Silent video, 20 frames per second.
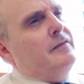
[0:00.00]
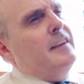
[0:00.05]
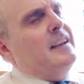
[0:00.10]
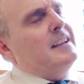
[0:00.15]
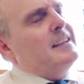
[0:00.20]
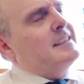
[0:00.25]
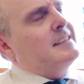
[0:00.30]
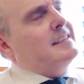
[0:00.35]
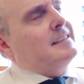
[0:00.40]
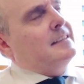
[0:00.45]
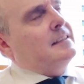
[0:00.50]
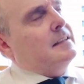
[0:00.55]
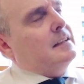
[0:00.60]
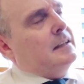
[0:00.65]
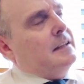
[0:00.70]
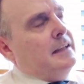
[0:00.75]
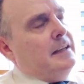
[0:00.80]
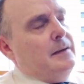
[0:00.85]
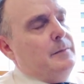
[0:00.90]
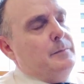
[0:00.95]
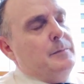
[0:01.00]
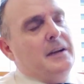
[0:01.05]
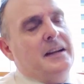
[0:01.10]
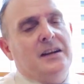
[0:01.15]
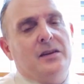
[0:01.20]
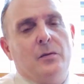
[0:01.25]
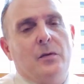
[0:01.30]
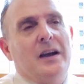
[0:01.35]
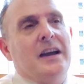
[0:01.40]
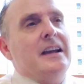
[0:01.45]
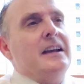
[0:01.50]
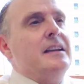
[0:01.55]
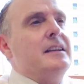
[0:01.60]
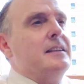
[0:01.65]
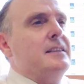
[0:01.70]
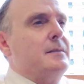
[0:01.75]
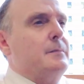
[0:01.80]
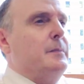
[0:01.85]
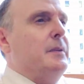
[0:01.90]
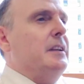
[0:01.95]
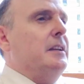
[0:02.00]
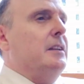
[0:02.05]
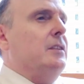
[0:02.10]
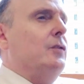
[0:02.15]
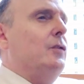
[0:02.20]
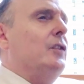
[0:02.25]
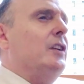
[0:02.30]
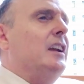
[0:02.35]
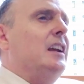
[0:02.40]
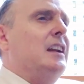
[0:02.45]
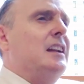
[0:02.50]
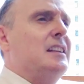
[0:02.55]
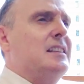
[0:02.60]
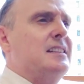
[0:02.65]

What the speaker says: invest in many ways, be it real